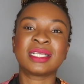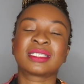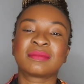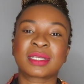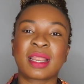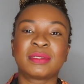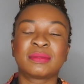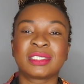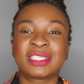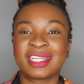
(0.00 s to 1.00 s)
subscribe to
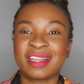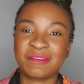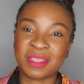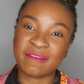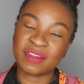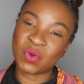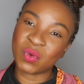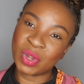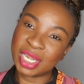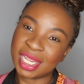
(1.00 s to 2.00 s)
my channel if you haven't
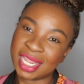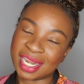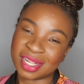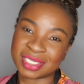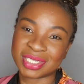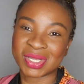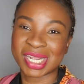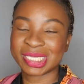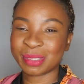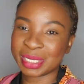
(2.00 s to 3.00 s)
already, and I'll see you
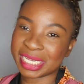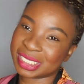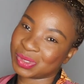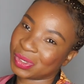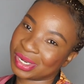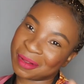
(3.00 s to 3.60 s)
guys on my next one.